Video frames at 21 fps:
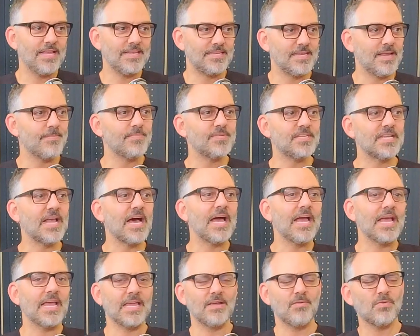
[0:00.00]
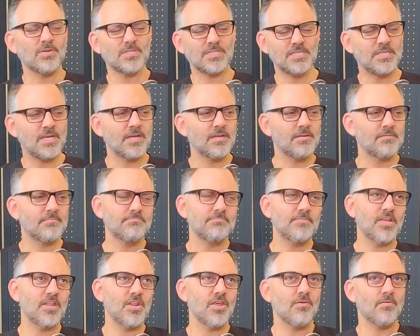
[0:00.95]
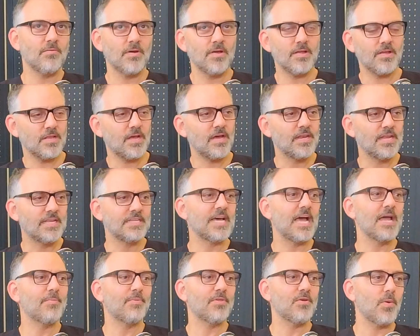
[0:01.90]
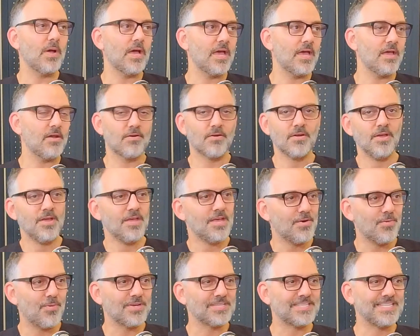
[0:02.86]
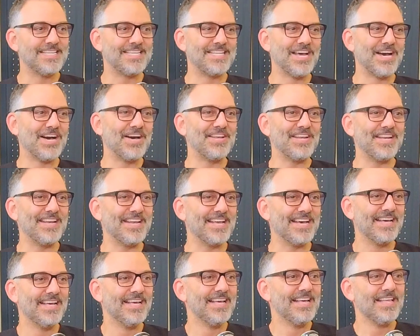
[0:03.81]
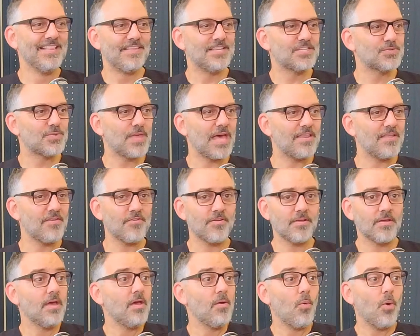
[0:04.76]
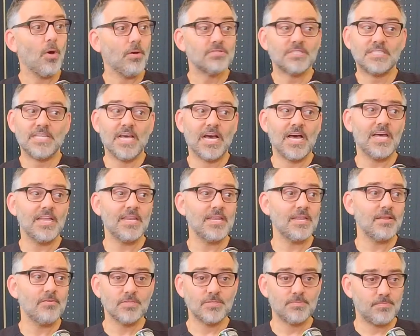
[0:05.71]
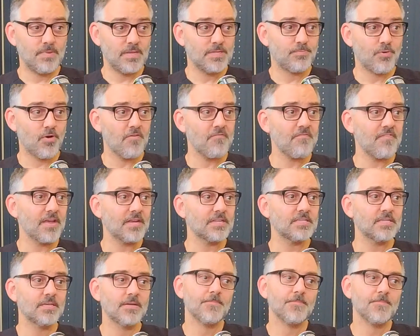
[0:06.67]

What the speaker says: I'm denying it. It wasn't done, in a timely way, or it wasn't done in a this, that, and the other. Well, it was done and it's perfect.